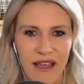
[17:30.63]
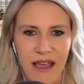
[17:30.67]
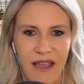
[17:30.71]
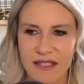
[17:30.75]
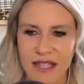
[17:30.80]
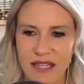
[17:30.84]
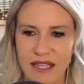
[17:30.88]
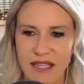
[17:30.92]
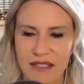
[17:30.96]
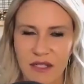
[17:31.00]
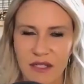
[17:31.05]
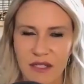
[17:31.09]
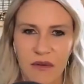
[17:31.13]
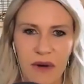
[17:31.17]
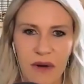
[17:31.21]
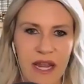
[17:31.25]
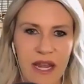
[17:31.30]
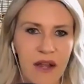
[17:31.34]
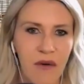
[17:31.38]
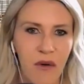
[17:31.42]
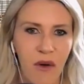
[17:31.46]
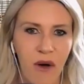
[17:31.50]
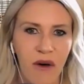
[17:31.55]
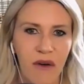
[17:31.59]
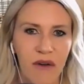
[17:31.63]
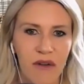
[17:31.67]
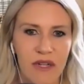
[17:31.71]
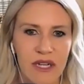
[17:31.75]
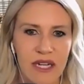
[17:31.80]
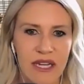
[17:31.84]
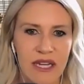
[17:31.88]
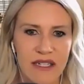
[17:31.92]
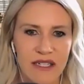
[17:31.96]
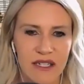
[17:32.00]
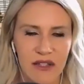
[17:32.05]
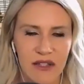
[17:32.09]
That's a great
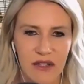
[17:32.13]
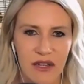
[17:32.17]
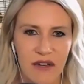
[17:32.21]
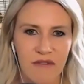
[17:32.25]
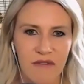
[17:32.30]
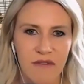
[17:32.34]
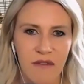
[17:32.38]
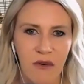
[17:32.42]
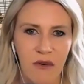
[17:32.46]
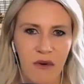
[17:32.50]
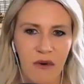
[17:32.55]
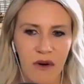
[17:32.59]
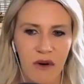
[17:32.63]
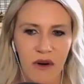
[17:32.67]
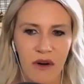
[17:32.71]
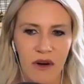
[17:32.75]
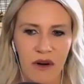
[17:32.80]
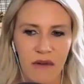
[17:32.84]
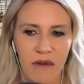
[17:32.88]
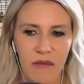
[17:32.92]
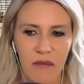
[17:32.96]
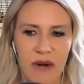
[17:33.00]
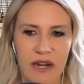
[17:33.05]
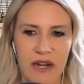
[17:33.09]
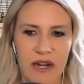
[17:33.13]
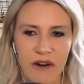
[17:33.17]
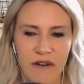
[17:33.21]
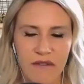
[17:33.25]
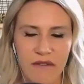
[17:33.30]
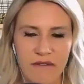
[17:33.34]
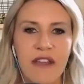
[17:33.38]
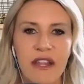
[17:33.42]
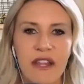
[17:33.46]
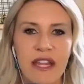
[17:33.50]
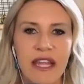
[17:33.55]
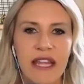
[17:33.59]
quality to look for when you're
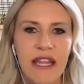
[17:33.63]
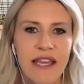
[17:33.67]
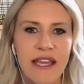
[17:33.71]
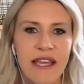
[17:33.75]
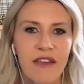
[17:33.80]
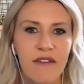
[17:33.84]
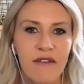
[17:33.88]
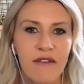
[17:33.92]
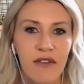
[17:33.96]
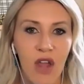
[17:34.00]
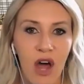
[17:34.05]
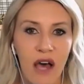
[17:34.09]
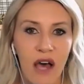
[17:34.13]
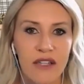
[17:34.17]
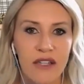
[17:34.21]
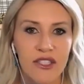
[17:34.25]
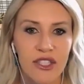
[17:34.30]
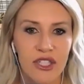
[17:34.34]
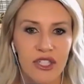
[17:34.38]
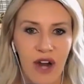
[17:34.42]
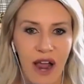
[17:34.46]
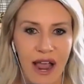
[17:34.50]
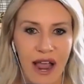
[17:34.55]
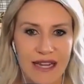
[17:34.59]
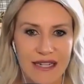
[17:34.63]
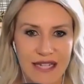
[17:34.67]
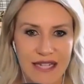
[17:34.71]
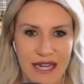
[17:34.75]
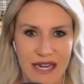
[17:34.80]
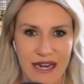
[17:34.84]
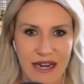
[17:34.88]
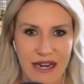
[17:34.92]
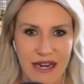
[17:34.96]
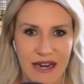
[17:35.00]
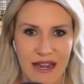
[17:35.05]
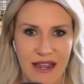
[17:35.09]
feeling like you've lost your
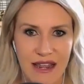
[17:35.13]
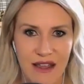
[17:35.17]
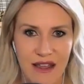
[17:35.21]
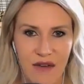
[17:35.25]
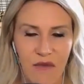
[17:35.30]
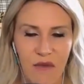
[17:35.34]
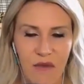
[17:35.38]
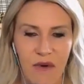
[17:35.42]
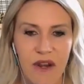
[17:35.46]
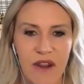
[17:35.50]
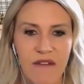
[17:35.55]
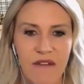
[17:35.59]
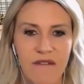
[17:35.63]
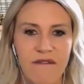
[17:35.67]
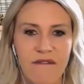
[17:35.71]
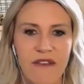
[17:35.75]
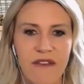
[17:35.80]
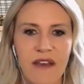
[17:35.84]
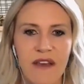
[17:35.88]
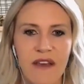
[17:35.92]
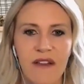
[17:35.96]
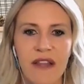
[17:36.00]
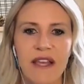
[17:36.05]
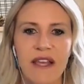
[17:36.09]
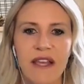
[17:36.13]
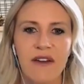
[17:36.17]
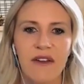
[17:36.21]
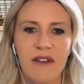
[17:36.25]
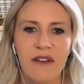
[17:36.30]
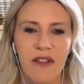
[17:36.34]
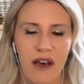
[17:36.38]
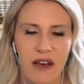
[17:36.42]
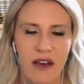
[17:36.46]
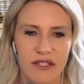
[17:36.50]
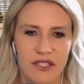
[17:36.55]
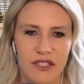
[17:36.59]
identity, when you feel like you're
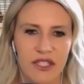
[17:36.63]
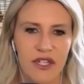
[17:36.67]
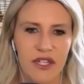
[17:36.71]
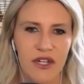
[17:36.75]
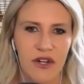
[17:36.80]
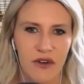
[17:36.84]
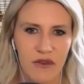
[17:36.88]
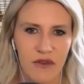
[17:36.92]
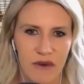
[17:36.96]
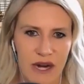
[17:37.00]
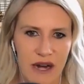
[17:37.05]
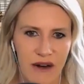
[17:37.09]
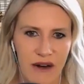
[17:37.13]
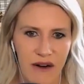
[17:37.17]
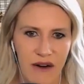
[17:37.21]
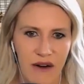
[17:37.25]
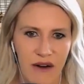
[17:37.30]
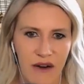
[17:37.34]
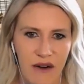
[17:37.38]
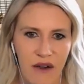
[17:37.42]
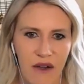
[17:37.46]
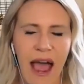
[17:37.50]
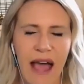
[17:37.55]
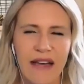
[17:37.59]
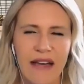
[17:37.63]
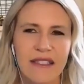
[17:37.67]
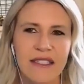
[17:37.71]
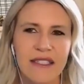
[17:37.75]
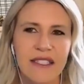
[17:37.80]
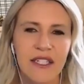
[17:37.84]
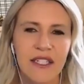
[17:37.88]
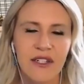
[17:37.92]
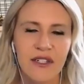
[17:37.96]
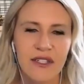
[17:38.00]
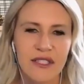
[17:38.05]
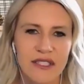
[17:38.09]
lost in your career.
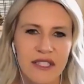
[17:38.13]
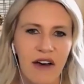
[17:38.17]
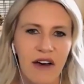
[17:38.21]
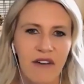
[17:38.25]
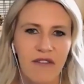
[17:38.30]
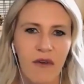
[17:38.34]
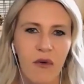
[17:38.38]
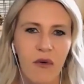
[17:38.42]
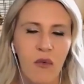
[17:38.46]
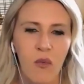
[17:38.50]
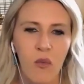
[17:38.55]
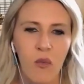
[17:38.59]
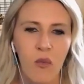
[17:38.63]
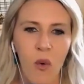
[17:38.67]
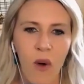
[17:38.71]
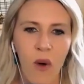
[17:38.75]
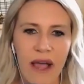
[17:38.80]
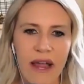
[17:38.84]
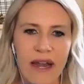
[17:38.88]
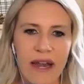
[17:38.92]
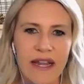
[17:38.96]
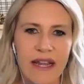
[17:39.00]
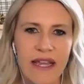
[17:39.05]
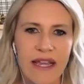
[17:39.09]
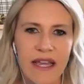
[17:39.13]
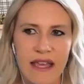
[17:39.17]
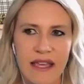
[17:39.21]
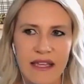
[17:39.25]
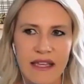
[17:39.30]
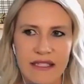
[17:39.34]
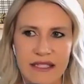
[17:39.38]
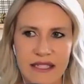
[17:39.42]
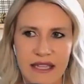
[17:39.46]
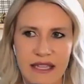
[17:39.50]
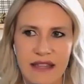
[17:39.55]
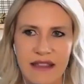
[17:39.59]
Ask yourself, what
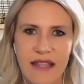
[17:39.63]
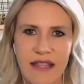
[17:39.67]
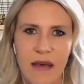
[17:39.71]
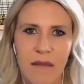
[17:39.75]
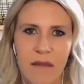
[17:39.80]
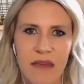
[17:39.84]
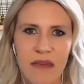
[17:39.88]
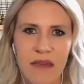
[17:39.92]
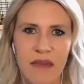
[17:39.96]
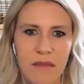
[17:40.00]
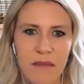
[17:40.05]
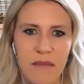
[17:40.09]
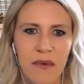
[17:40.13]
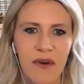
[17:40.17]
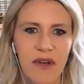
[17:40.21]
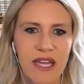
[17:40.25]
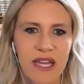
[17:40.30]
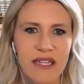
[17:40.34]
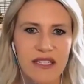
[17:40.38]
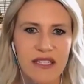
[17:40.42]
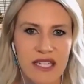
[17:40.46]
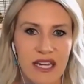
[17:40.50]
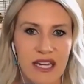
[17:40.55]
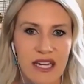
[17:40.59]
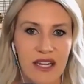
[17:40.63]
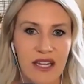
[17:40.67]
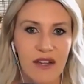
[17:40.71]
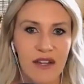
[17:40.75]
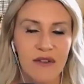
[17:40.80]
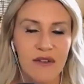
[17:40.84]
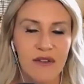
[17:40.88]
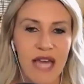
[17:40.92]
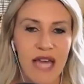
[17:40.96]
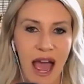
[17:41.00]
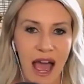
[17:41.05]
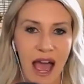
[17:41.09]
is it that people continue
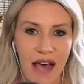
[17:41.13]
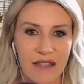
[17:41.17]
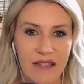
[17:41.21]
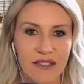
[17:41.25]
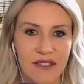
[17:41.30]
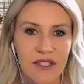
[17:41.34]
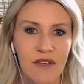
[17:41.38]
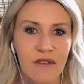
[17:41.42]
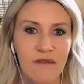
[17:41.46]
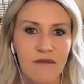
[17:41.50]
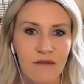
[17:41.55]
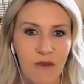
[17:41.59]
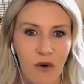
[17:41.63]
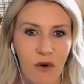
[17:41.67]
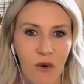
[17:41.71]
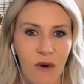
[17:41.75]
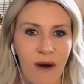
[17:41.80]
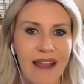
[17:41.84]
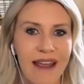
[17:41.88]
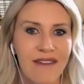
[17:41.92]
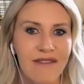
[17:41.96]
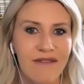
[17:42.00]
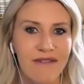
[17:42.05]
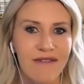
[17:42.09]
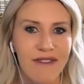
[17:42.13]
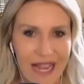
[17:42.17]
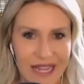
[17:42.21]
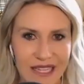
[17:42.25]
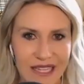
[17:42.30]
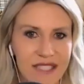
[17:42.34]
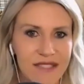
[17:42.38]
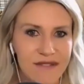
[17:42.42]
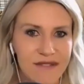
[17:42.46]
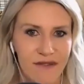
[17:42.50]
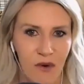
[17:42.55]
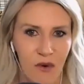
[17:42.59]
to ask you for
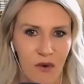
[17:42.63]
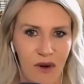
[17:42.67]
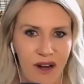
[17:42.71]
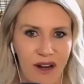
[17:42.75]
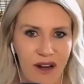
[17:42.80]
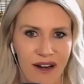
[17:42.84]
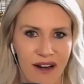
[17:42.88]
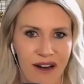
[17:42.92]
advice for?